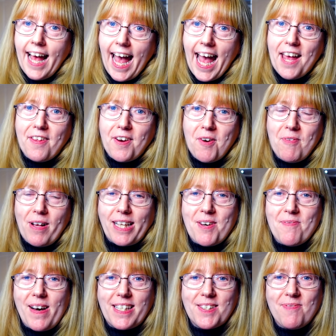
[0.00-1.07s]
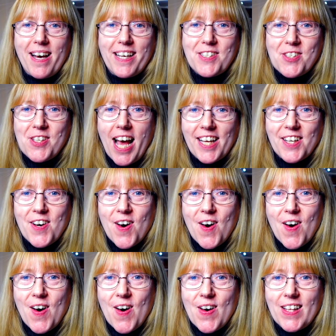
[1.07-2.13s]
Hey there and welcome back to my
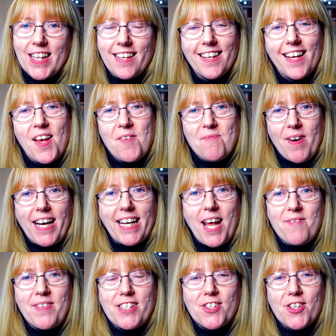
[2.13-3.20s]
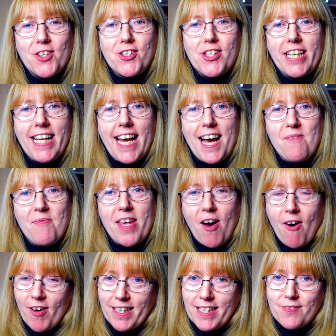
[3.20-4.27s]
channel. My name is Georgina. I'm the
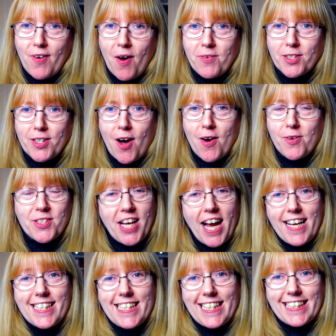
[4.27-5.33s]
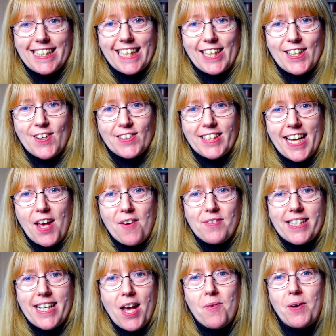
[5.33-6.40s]
Honest Vocal Coach. I teach singing all day every
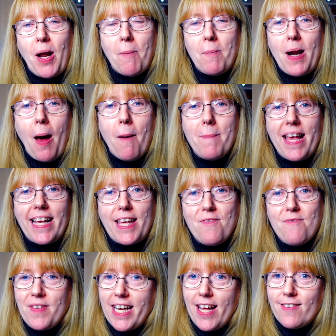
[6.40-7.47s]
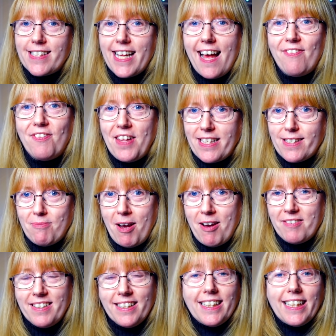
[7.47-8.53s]
day when I'm not making videos like this one.